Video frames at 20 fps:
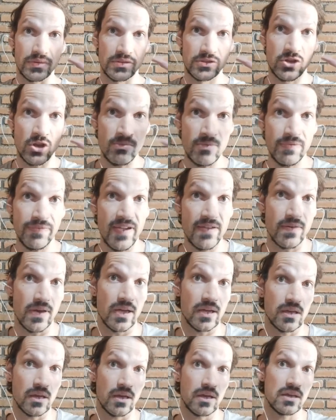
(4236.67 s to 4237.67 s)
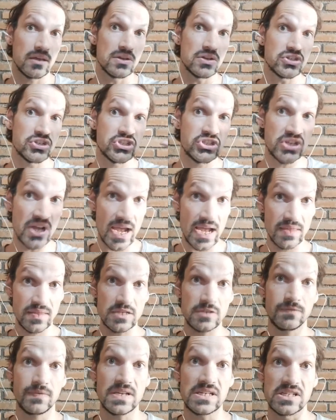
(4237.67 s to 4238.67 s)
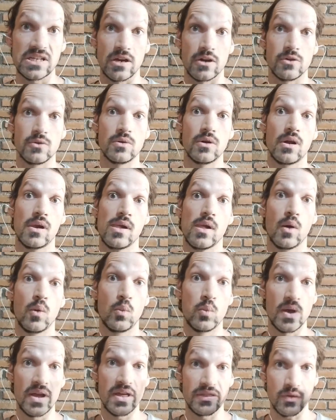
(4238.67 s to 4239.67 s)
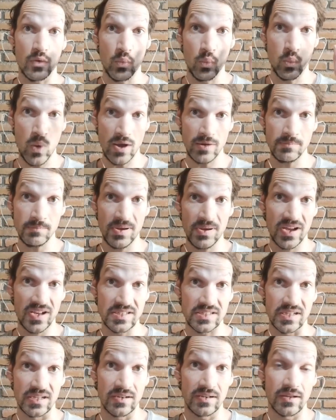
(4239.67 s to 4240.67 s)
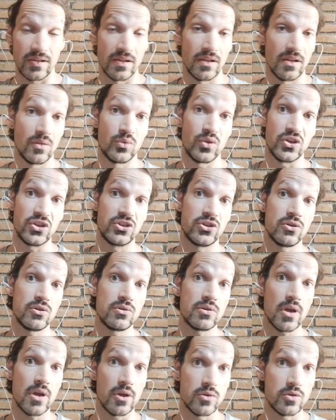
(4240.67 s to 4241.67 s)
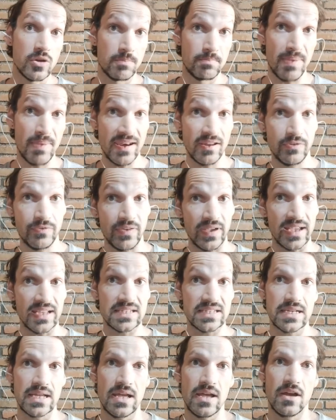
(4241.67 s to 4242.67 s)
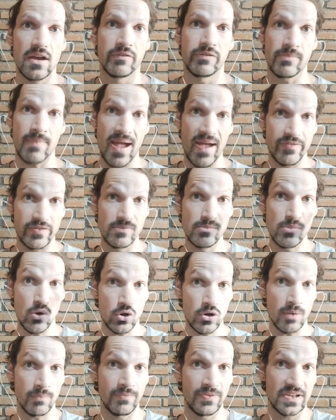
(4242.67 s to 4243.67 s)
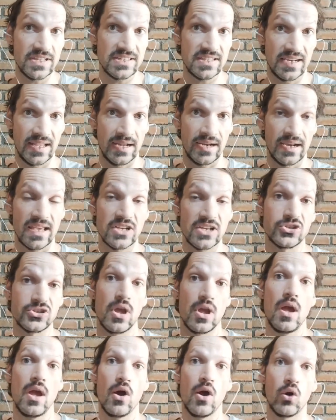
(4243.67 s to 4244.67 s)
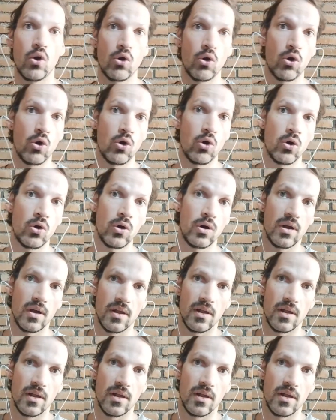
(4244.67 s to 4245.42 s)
Do me a favour, share this video with one person that you know could benefit from having more confidence in English, or